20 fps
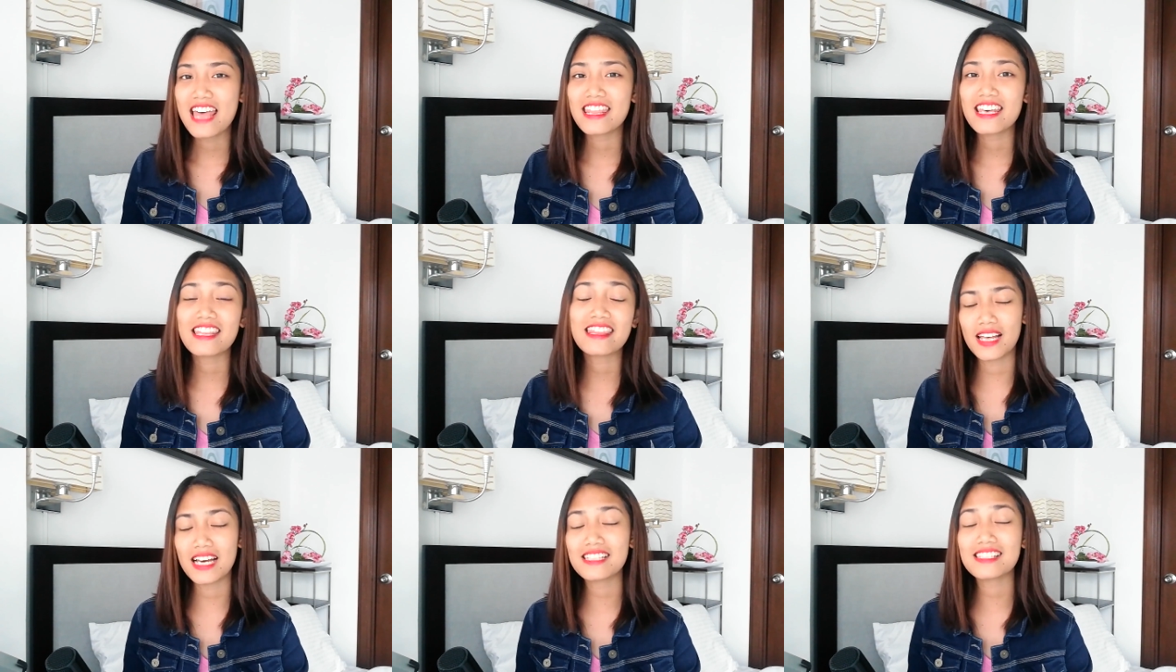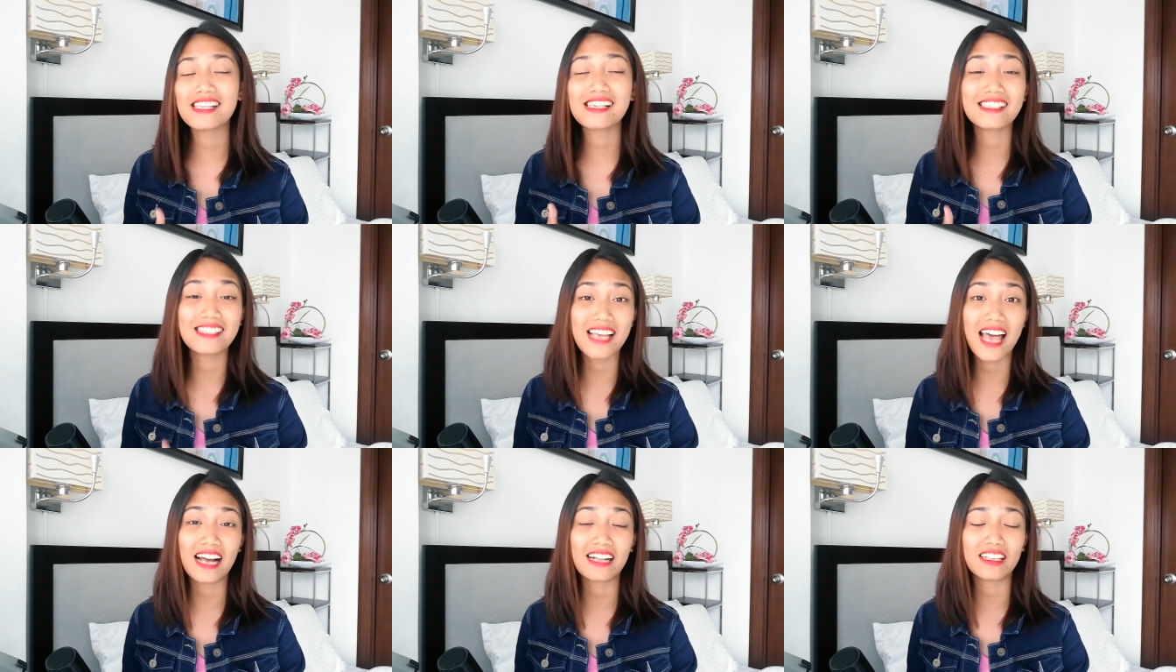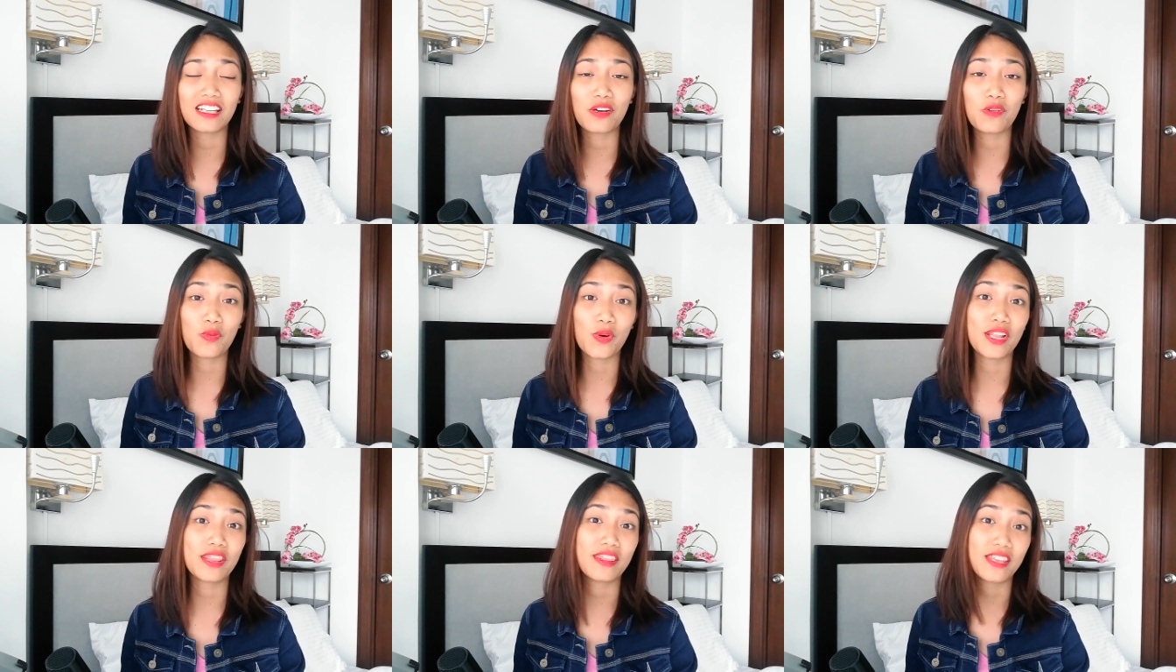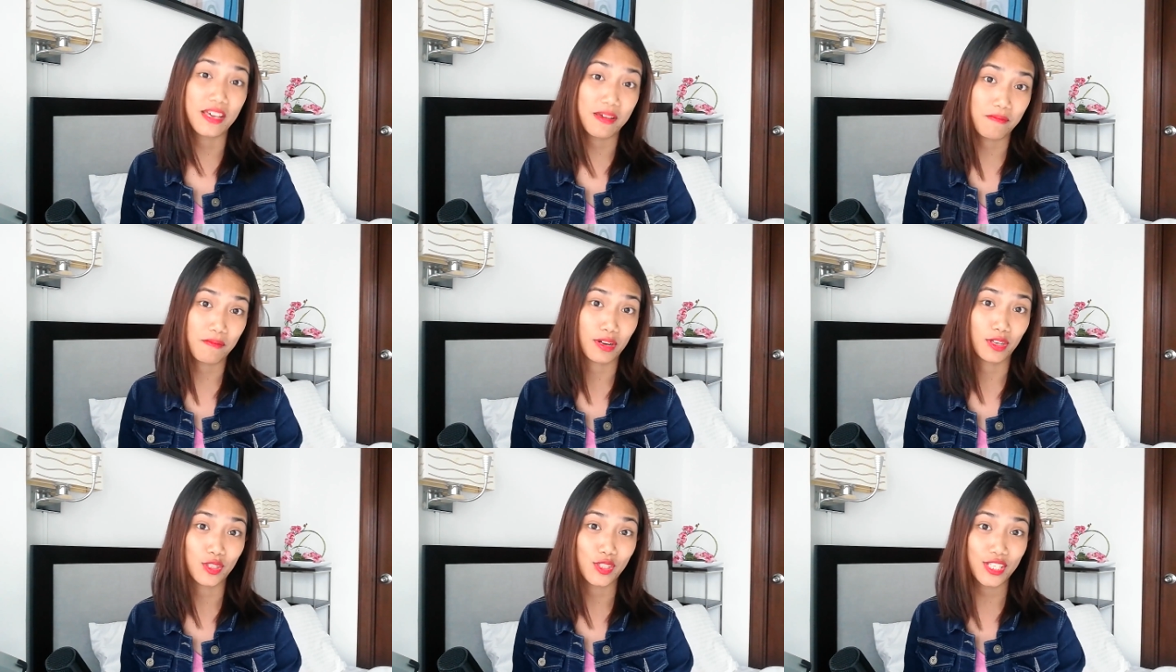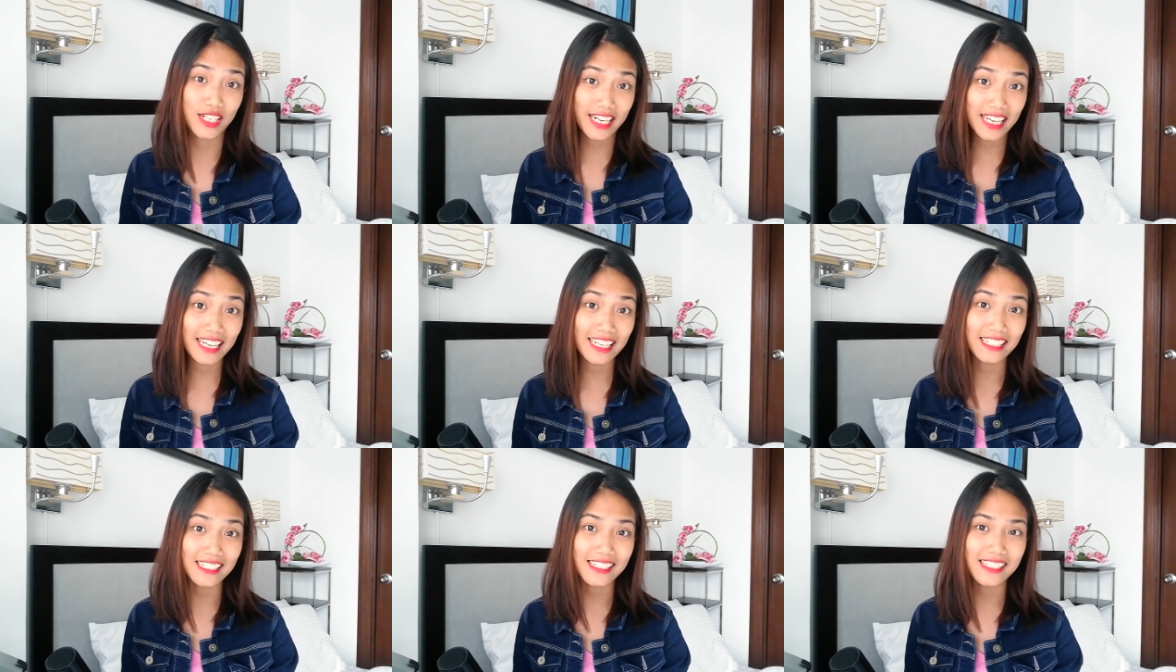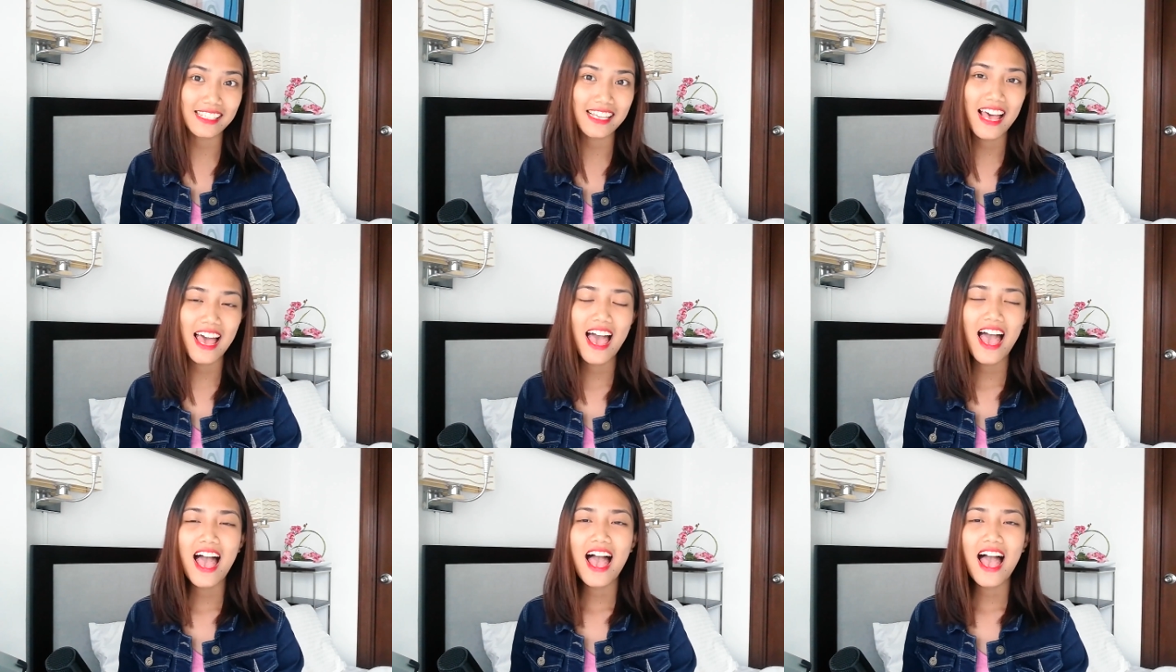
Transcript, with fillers: that that's exactly what the emotion is.